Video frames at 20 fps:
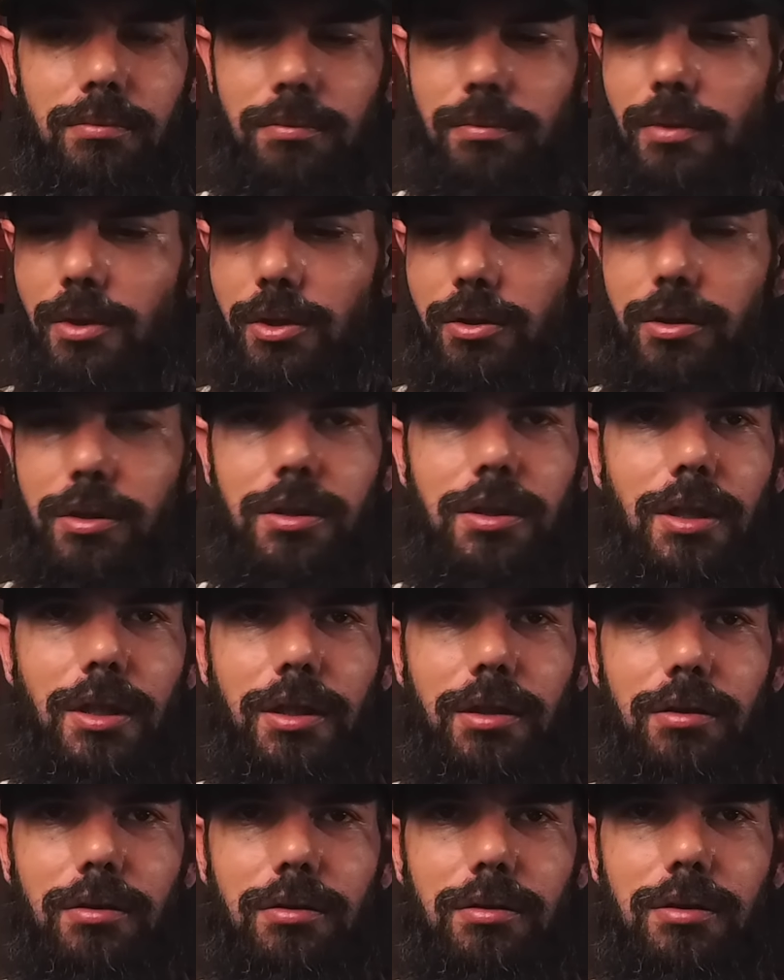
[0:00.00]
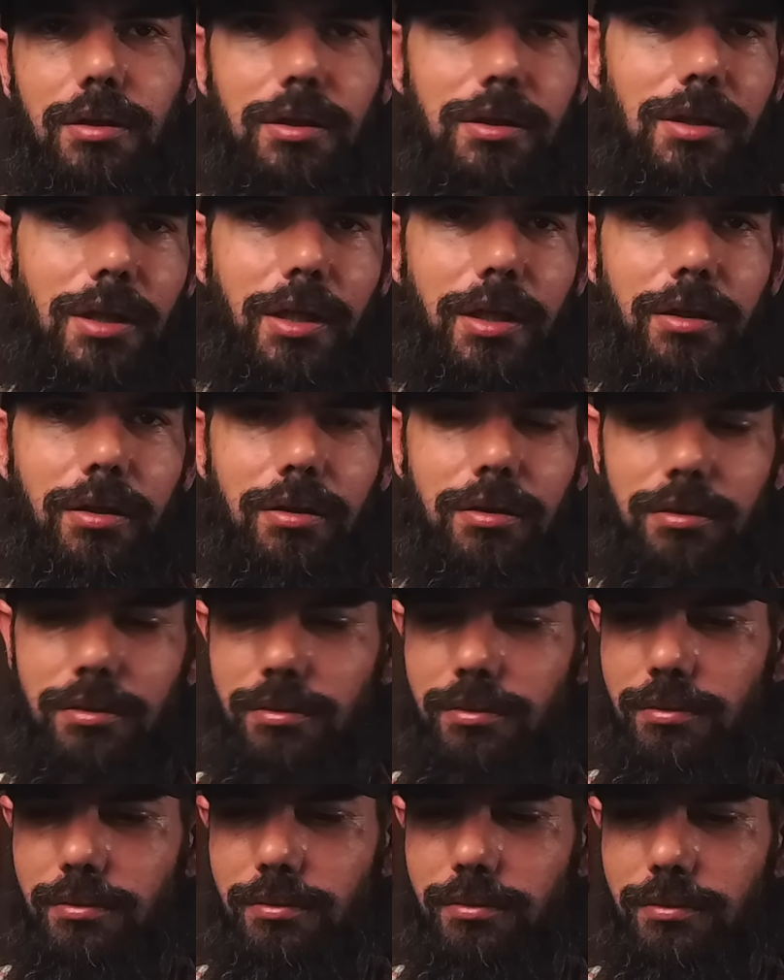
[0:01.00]
30 seconds a tire
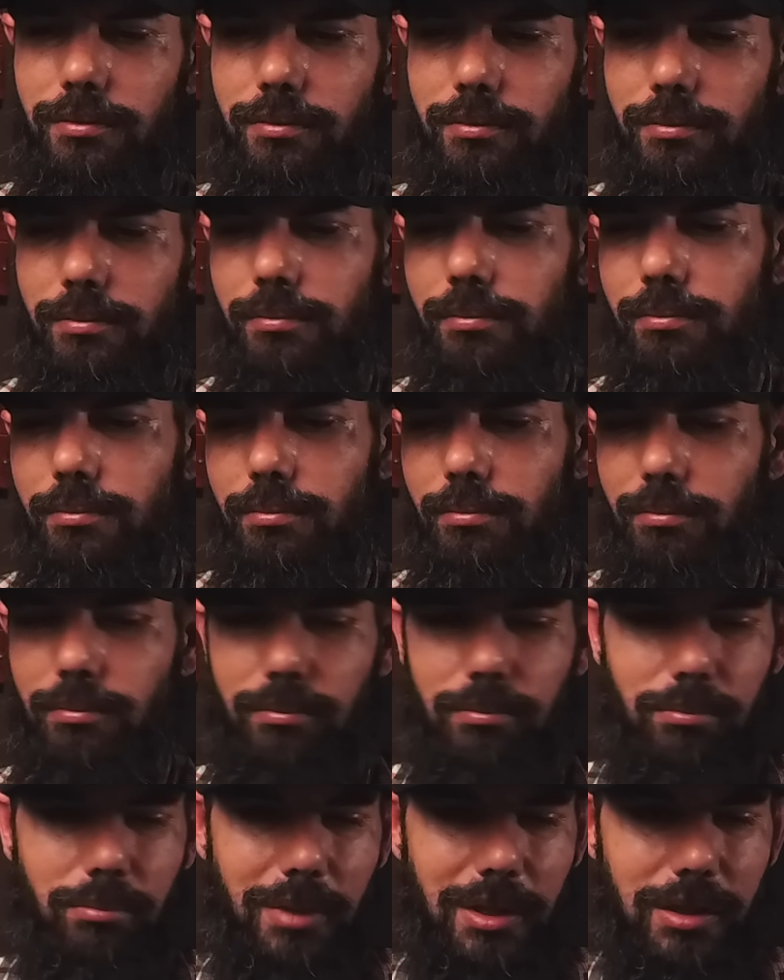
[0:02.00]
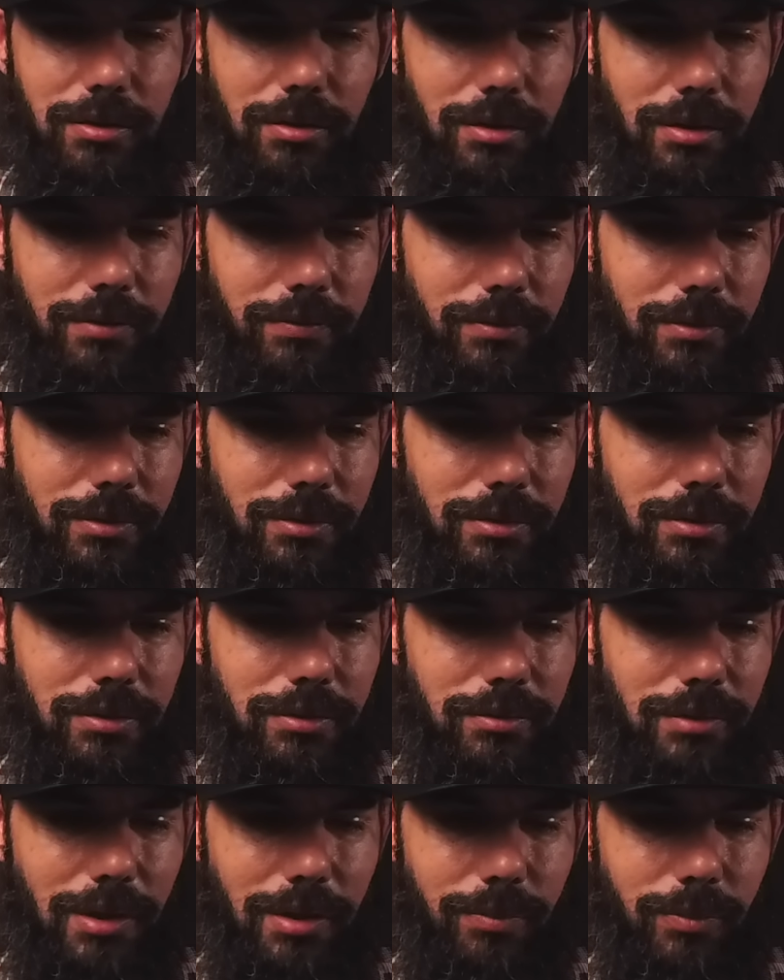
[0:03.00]
makes a difference.
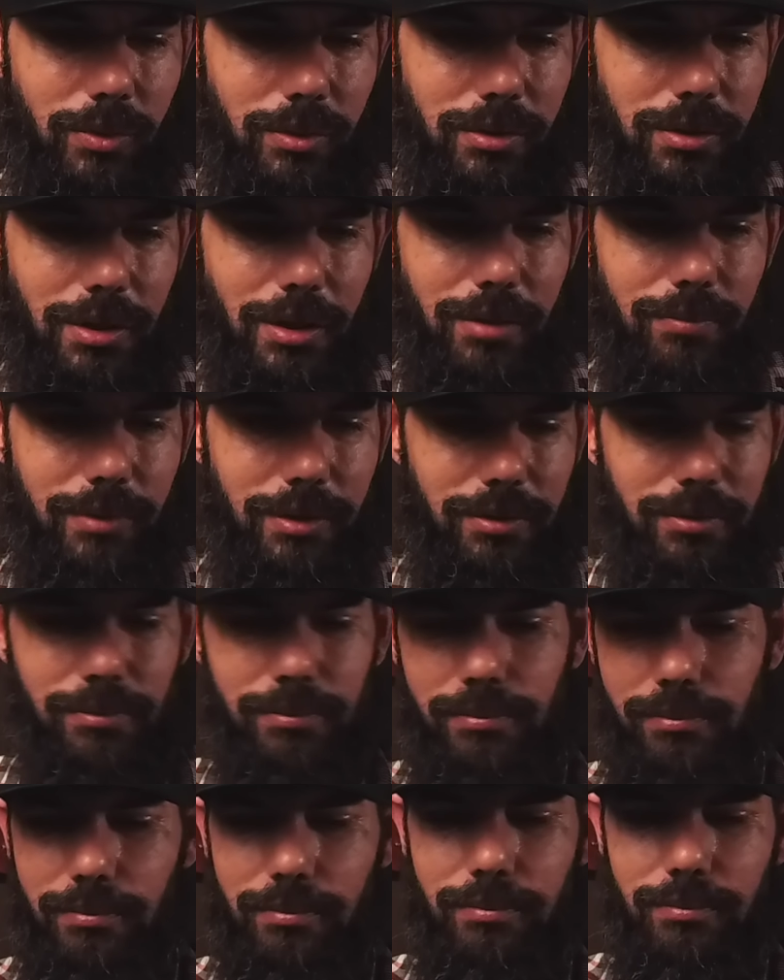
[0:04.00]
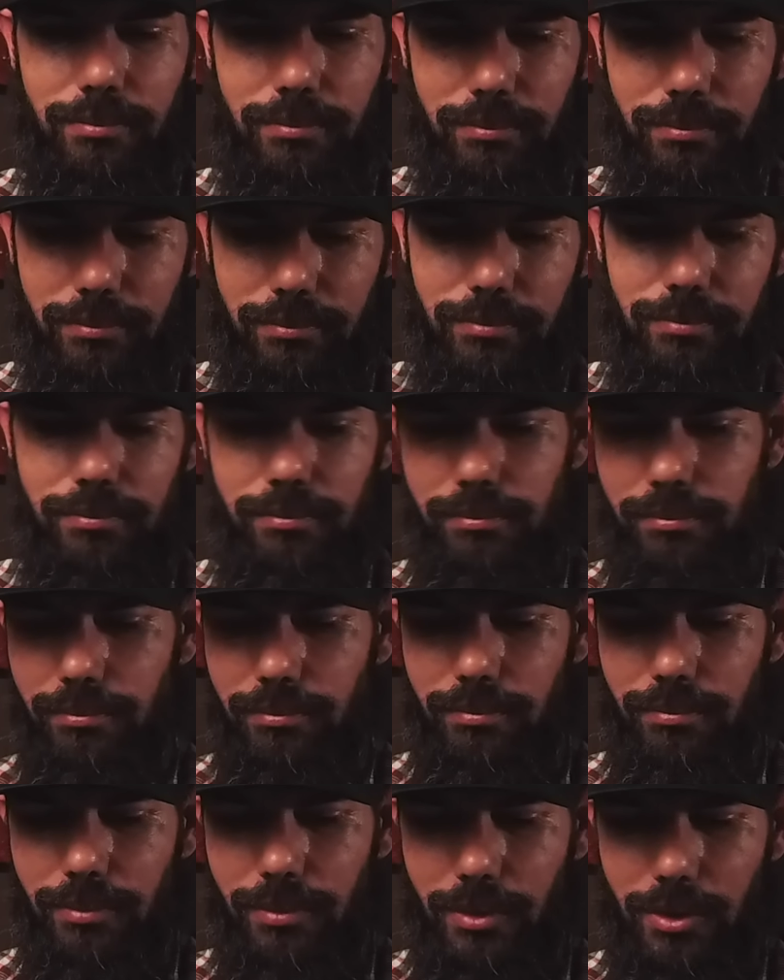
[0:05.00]
You have more time to
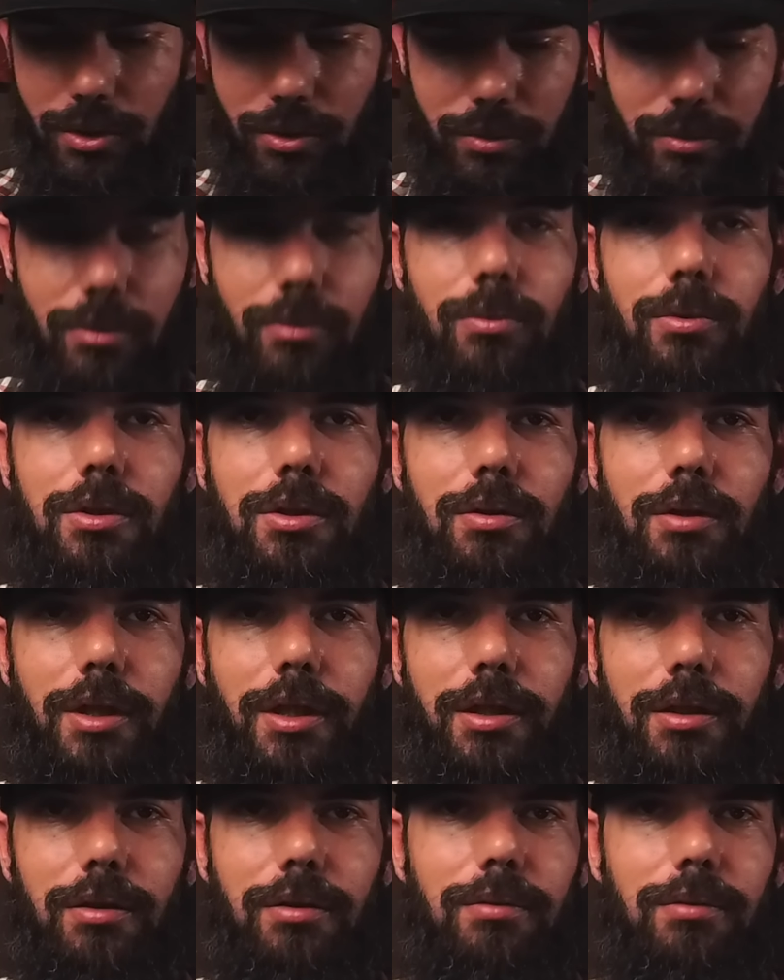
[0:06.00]
go do what you like